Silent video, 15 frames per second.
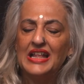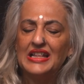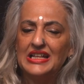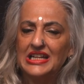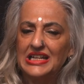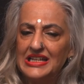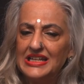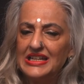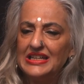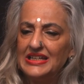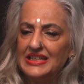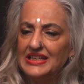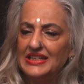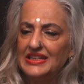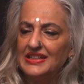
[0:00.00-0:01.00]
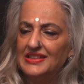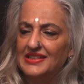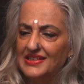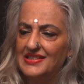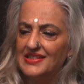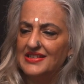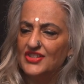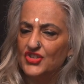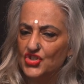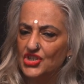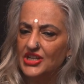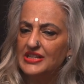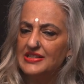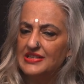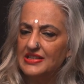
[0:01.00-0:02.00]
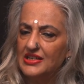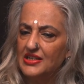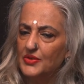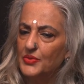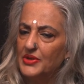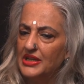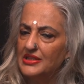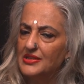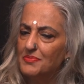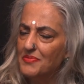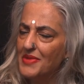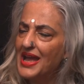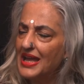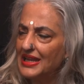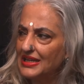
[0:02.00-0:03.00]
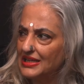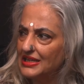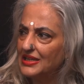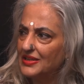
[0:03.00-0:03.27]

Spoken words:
clearly this is chasing away the men.